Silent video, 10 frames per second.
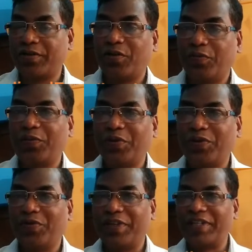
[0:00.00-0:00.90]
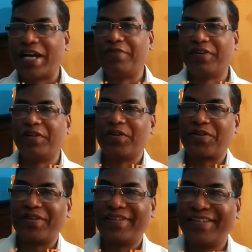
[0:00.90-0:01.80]
Hope you know what is ivory
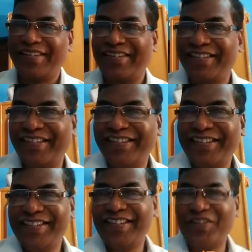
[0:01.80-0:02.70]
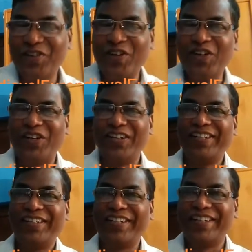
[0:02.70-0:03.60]
also. Do you know?
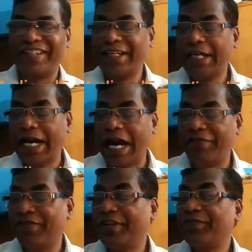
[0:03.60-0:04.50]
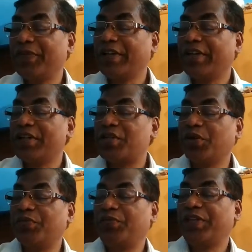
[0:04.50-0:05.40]
Yes, ivory.
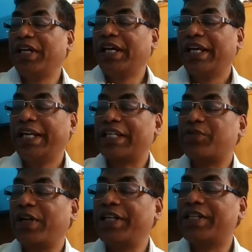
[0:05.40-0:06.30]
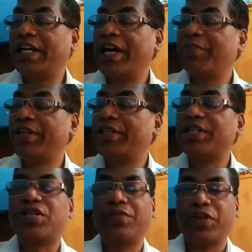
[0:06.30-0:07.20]
So, next one is the
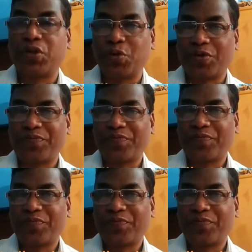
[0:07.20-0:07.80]
emergence of the truth.